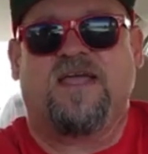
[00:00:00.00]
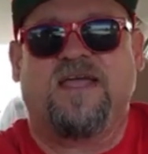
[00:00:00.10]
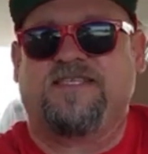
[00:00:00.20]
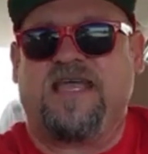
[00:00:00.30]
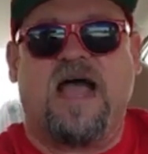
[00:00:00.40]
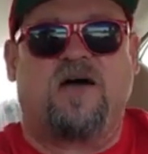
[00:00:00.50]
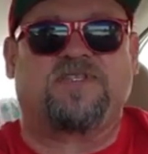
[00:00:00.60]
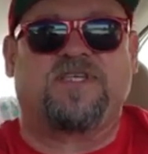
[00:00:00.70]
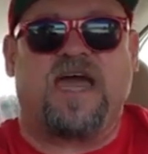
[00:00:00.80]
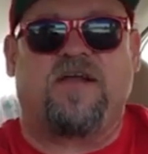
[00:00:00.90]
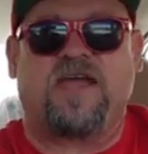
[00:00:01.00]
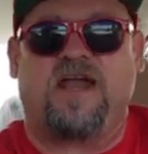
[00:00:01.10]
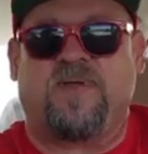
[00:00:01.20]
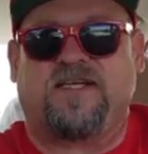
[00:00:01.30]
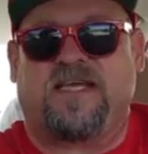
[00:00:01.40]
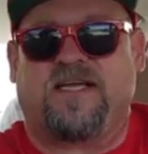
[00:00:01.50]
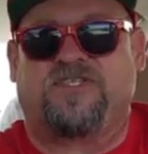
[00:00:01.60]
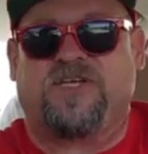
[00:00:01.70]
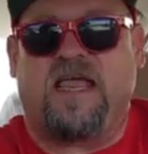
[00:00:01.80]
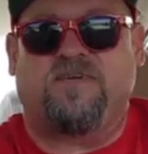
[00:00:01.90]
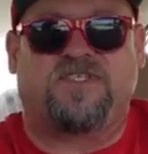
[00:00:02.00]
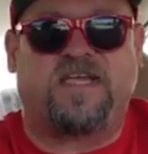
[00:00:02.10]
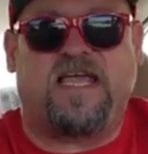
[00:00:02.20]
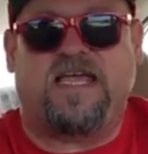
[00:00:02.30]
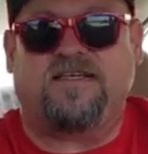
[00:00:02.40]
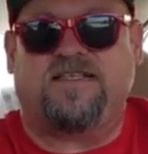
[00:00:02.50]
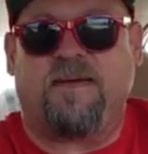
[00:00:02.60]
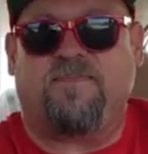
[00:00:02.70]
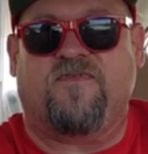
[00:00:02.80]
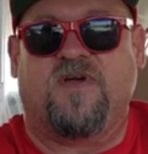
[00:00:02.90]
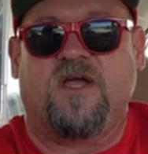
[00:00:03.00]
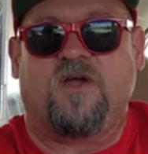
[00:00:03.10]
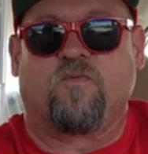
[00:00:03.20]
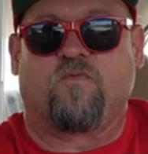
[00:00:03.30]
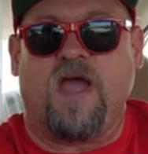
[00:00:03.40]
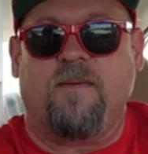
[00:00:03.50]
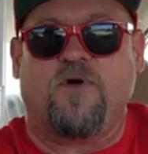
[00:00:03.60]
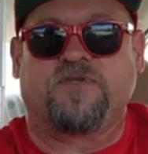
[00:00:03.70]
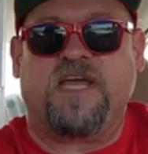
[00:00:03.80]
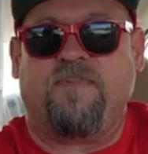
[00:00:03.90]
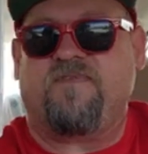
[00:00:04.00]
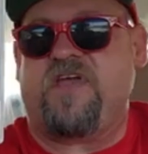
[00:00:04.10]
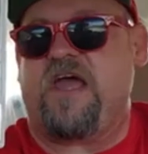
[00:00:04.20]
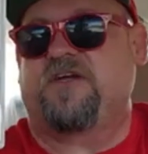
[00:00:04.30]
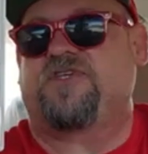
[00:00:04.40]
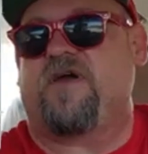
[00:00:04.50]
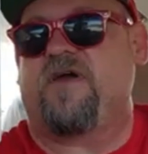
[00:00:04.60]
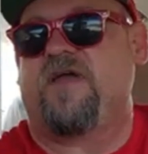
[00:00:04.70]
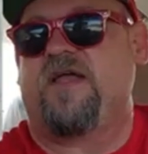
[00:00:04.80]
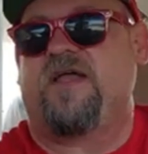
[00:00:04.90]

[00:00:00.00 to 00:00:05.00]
He's the outsider, kind of plays like a James Dean type of rebel type of character.